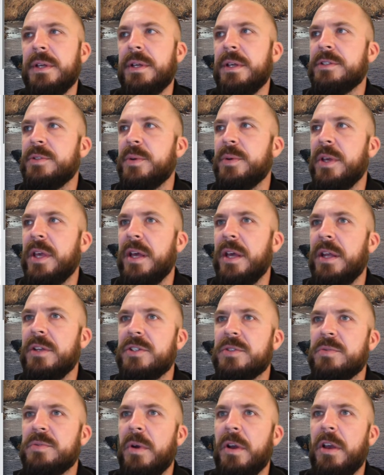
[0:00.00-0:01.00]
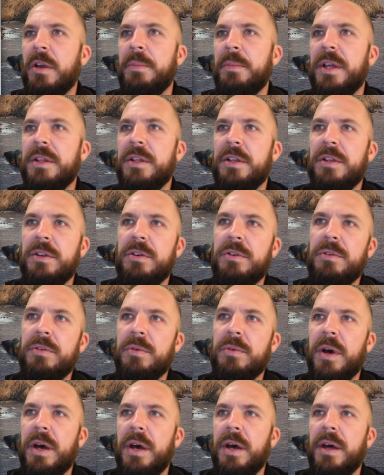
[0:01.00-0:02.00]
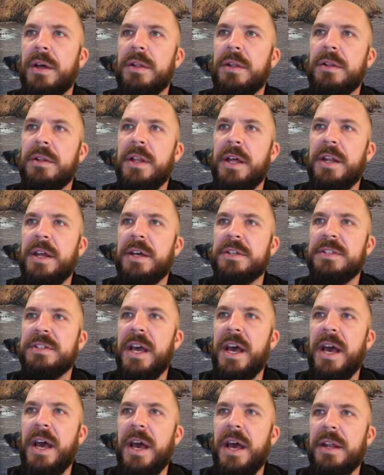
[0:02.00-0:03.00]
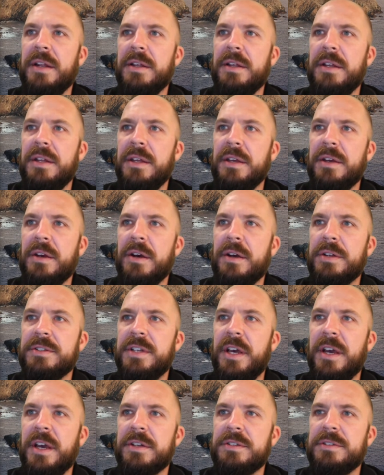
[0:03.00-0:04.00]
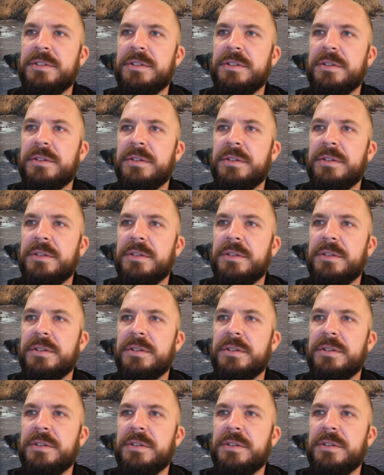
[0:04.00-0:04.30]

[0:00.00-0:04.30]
So again, just recommend that you let us add any content